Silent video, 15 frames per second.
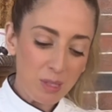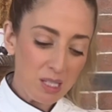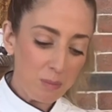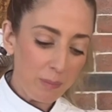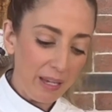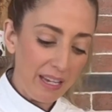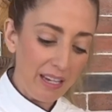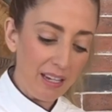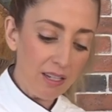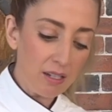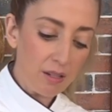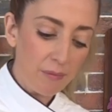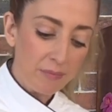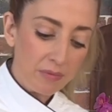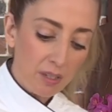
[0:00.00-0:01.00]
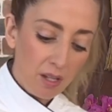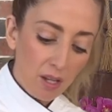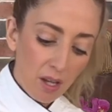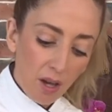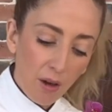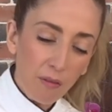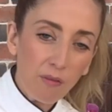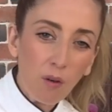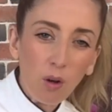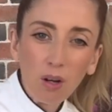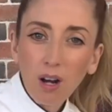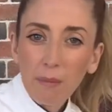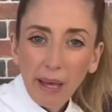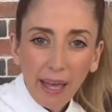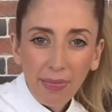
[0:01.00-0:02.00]
speed
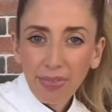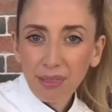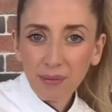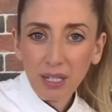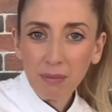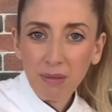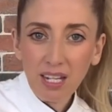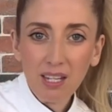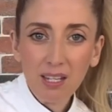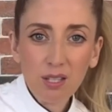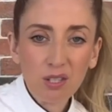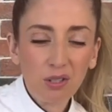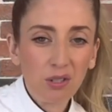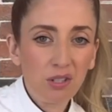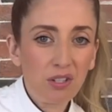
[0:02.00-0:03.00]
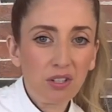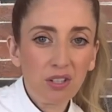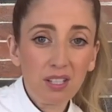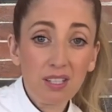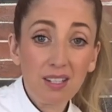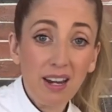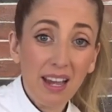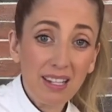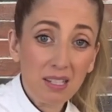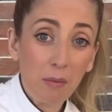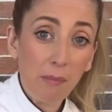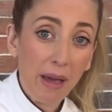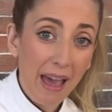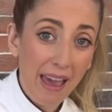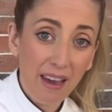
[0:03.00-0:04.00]
for about 3 minutes or until it's nice
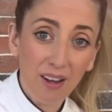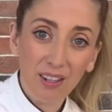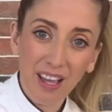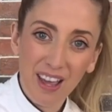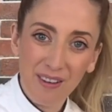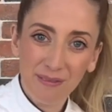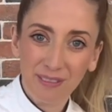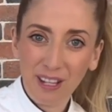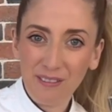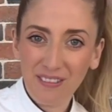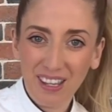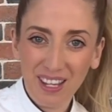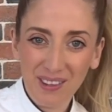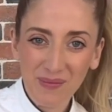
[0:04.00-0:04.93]
and pale and fluffy.